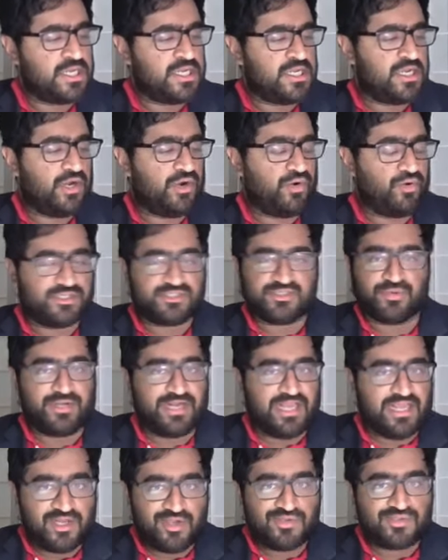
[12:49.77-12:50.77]
or
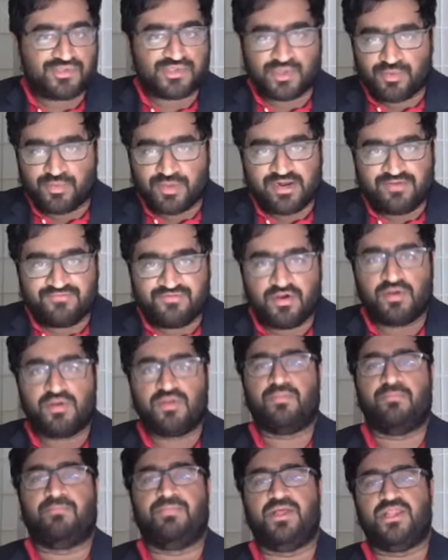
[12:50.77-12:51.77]
tornadoes or whatever,
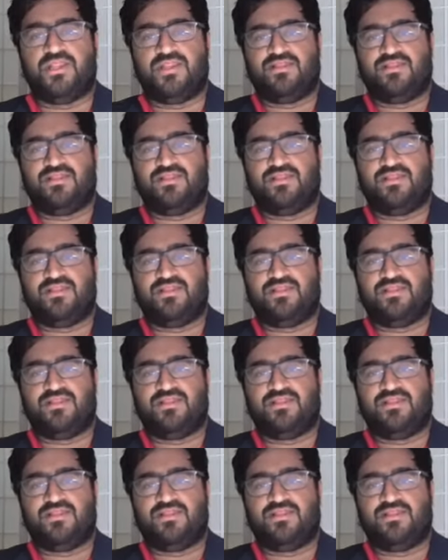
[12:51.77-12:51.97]
but